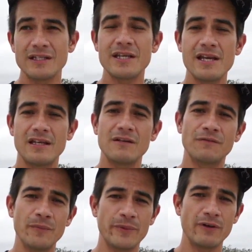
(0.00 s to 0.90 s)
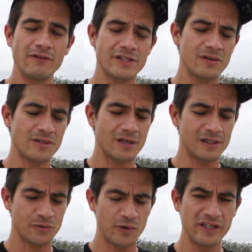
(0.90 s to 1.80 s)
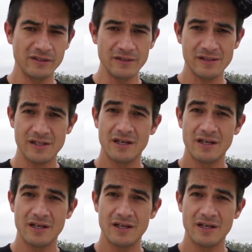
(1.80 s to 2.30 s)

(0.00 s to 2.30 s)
take it, flip it over so it's on its wheels,